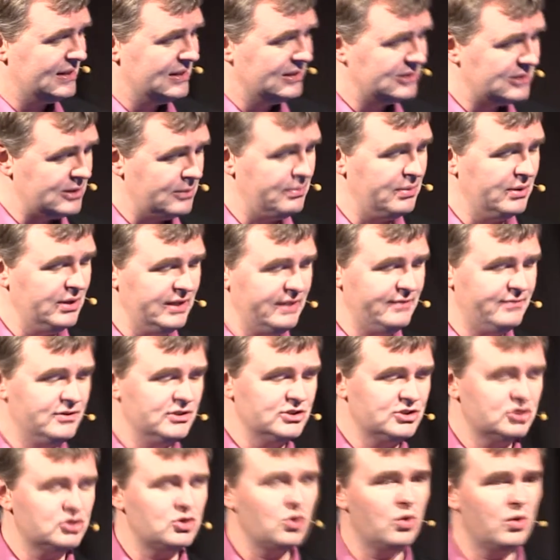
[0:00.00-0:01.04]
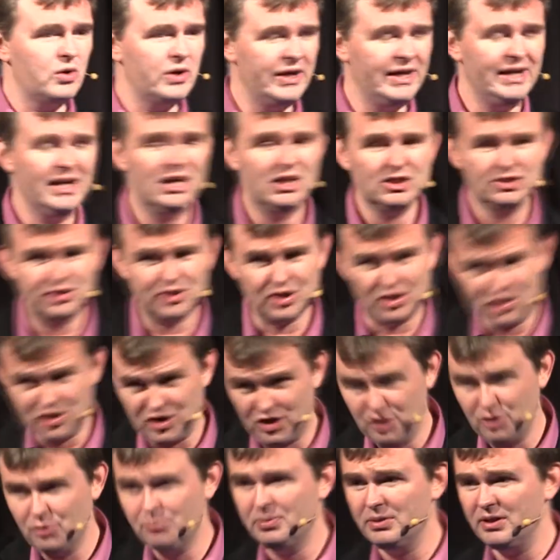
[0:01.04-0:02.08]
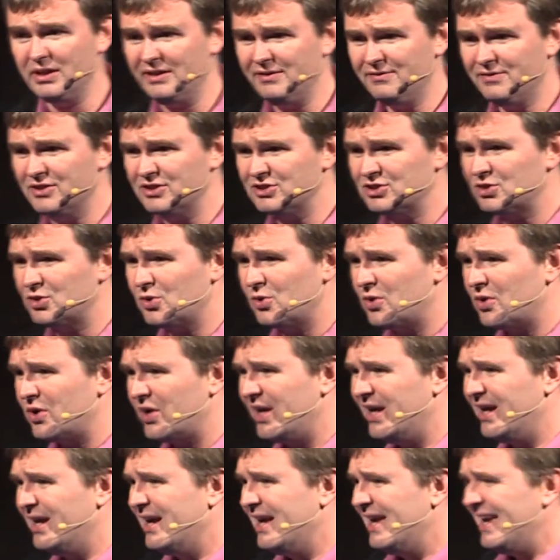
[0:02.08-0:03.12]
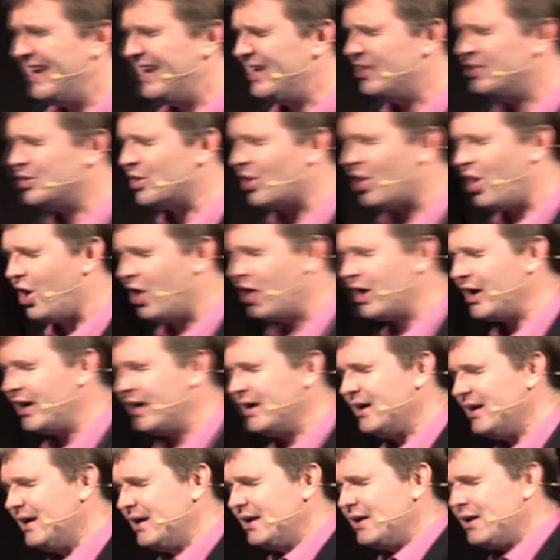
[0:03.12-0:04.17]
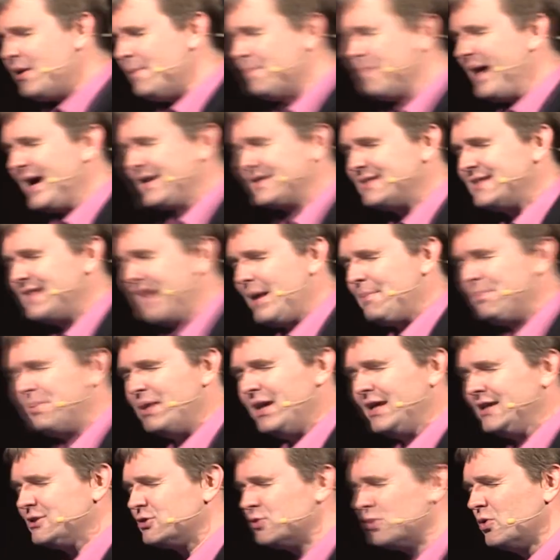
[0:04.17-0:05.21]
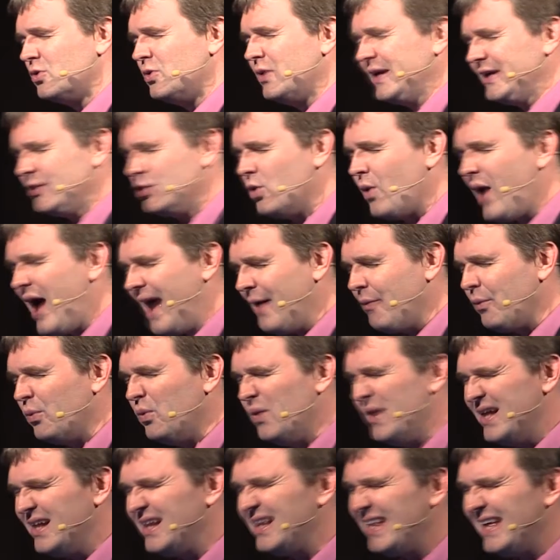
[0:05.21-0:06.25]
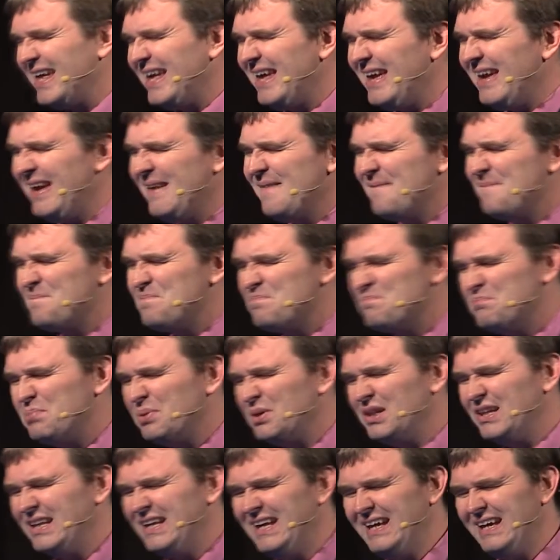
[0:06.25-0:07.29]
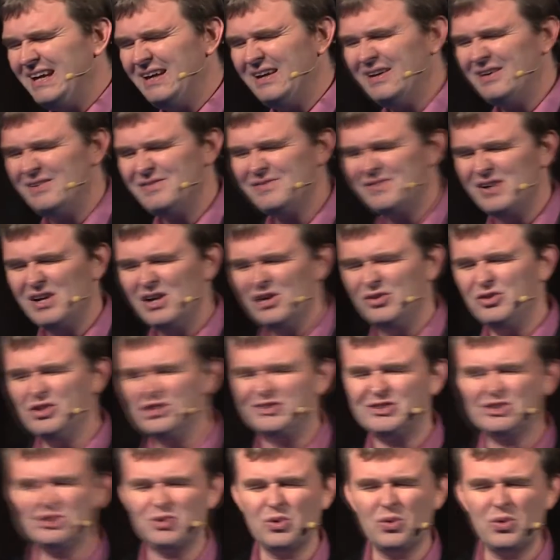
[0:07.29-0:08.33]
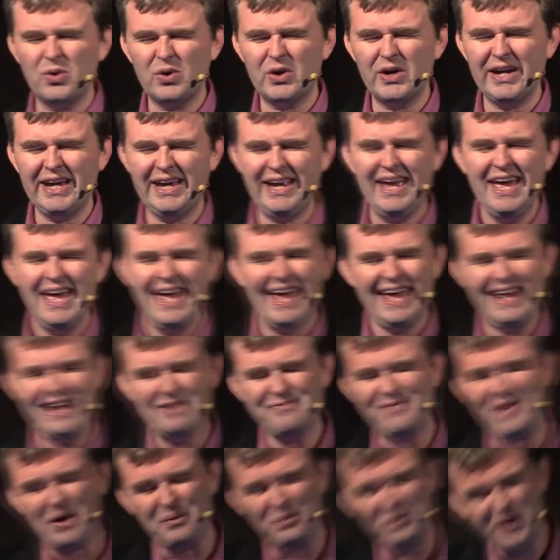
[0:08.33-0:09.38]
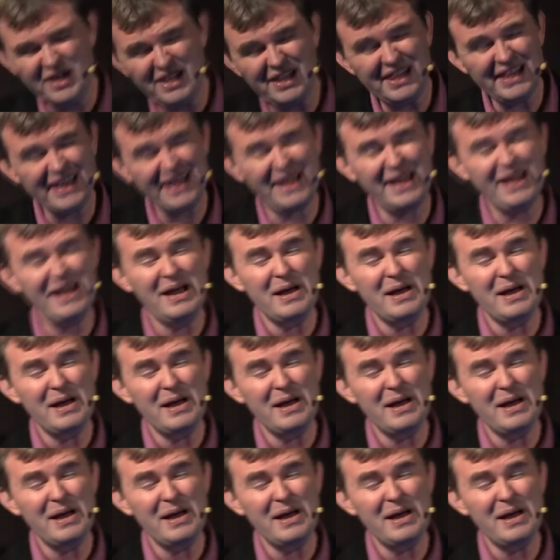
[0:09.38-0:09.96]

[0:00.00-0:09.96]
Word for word: to believe the story. So, do you believe the story? In your heart, come back to that place real quick. Do I really believe the story? And if I really